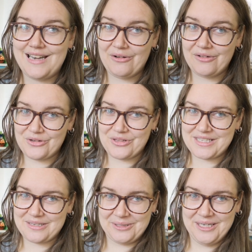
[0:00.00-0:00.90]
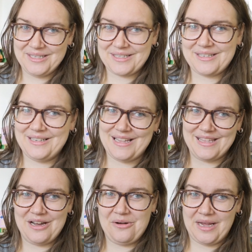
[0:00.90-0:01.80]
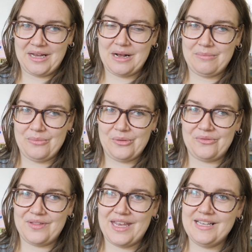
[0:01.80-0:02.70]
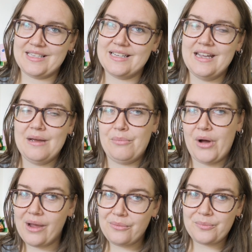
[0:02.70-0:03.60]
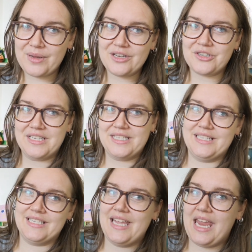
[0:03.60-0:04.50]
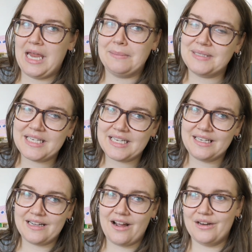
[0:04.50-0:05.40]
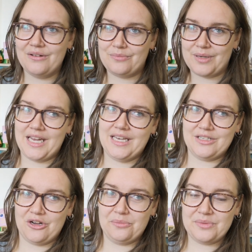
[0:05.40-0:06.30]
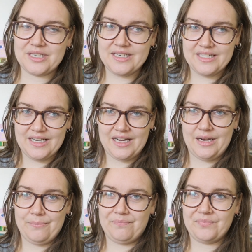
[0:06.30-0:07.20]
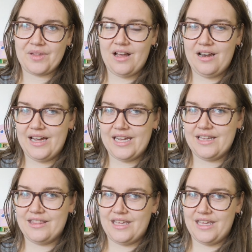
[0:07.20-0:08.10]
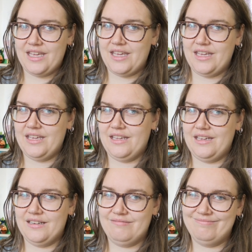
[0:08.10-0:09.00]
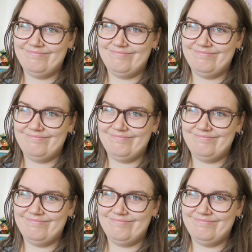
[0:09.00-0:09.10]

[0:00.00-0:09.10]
now I've got this to work, I think I'll make a couple more of these, but I would be interested to see particularly kind of bikini tops. Um, I like the,